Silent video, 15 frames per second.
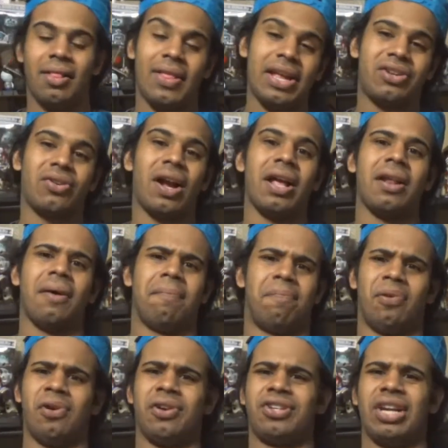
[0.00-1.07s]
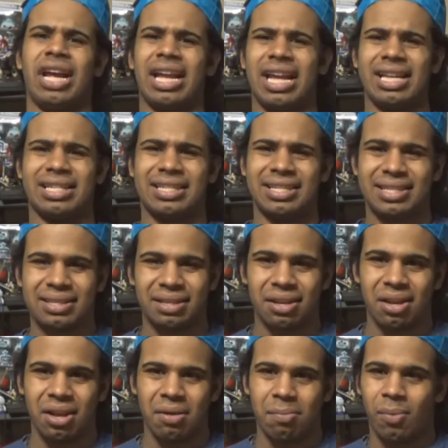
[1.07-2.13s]
They try to push, I guess,
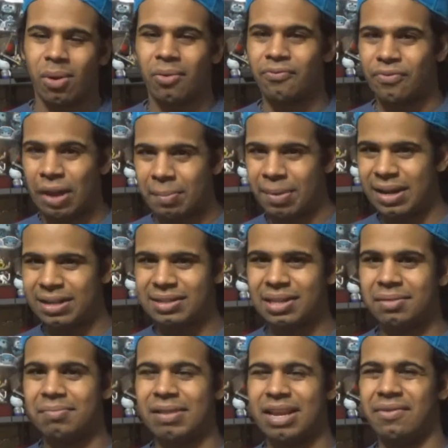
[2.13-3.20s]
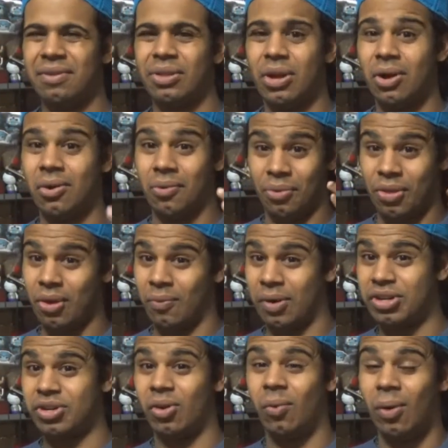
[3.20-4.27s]
more feminism, even though the
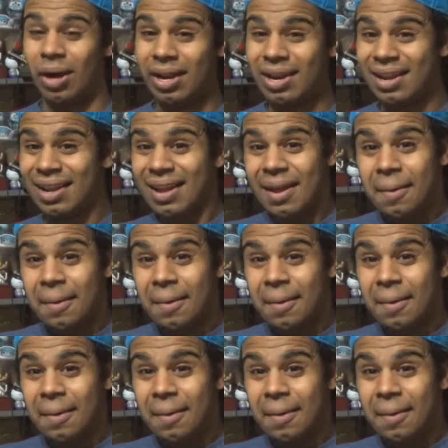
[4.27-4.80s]
original one